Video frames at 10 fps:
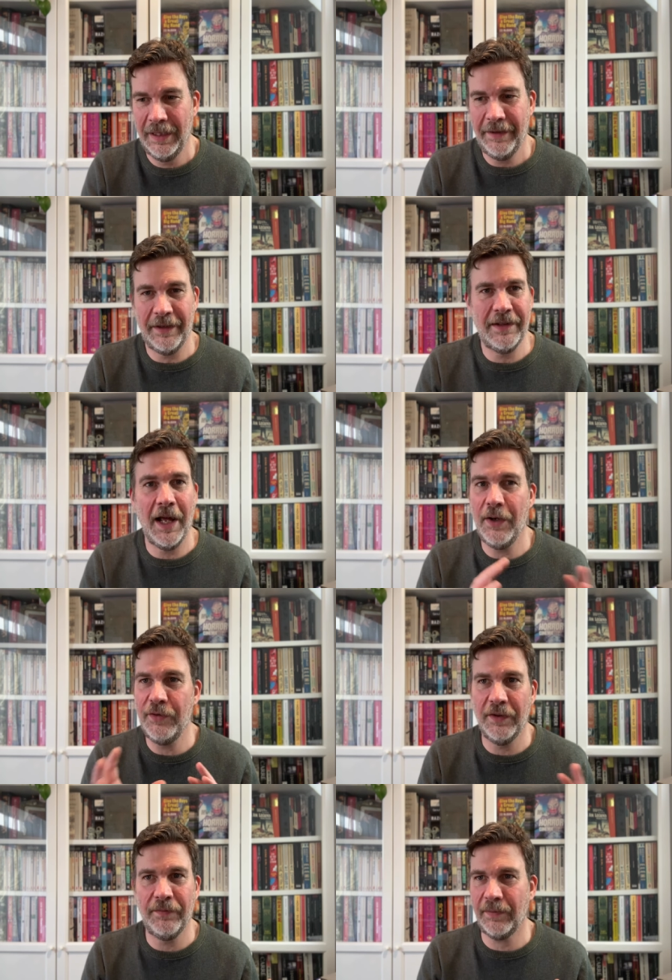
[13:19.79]
There's
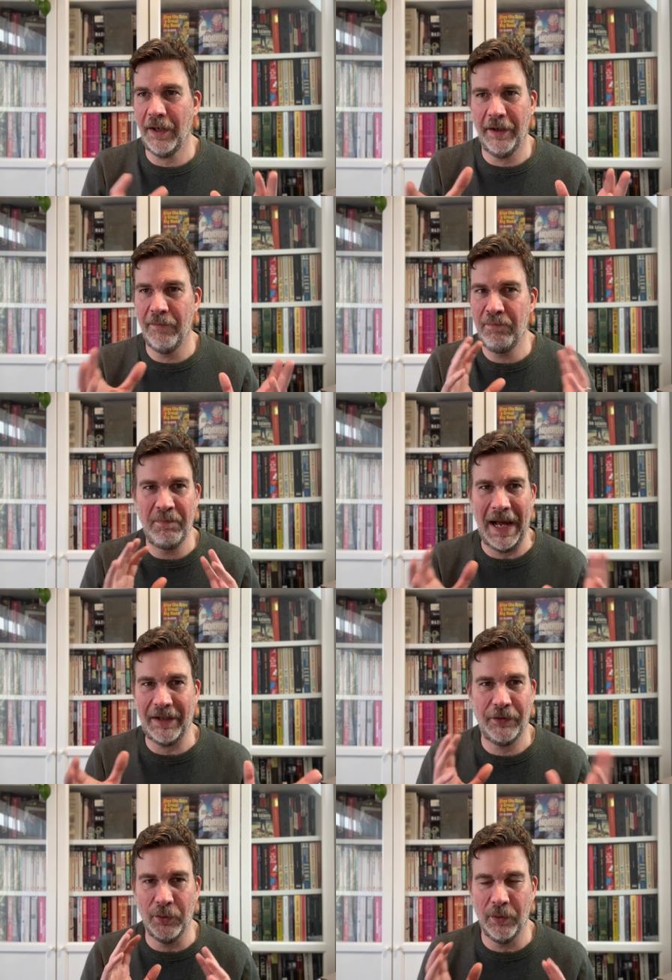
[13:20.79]
loads of kind of
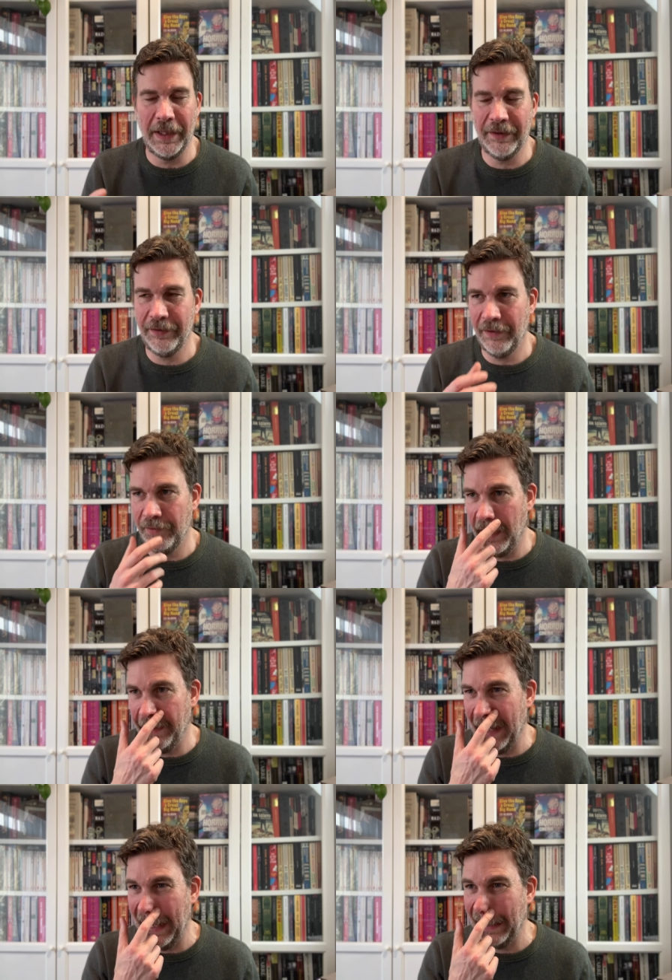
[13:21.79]
backstory and stuff like
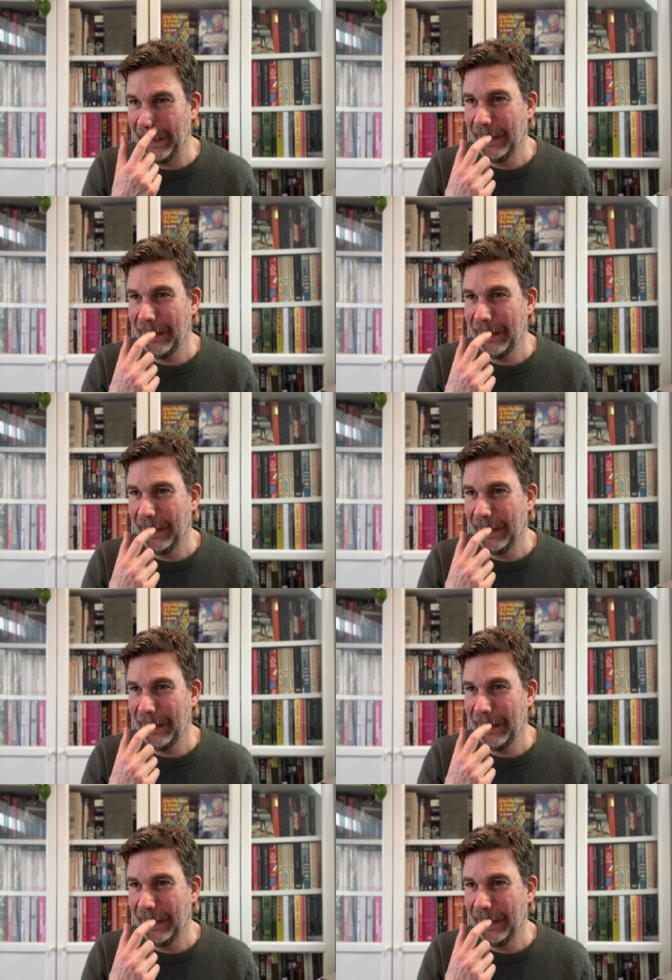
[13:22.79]
that